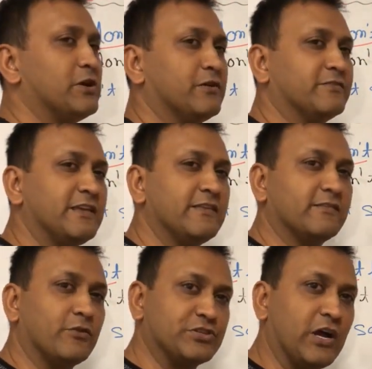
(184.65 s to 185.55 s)
learned
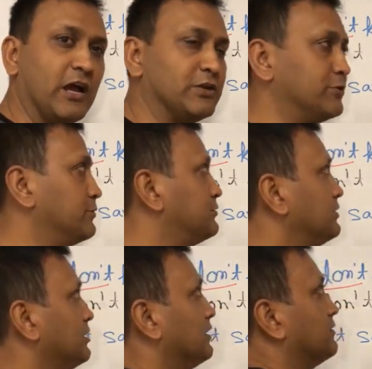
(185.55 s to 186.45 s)
since our childhood
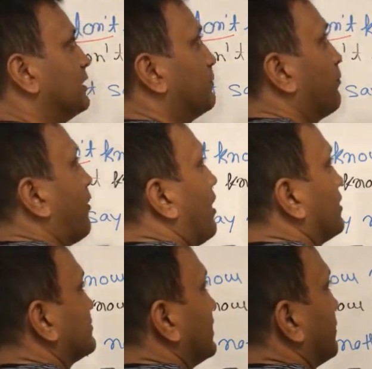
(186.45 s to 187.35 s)
that
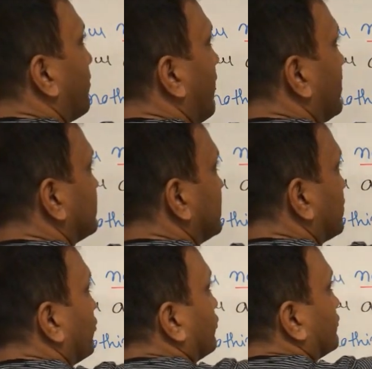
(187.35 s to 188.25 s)
plus and plus
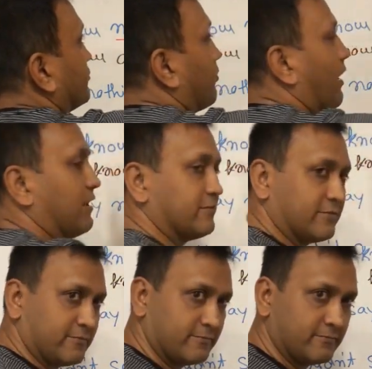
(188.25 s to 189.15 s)
equals
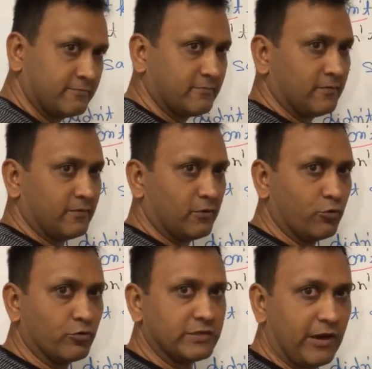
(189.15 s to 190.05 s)
plus,
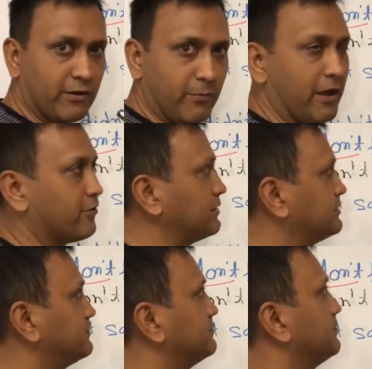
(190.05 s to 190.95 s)
no doubt about
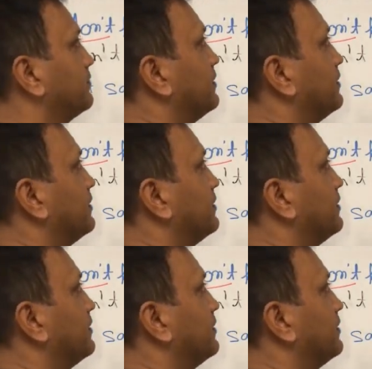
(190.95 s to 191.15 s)
it.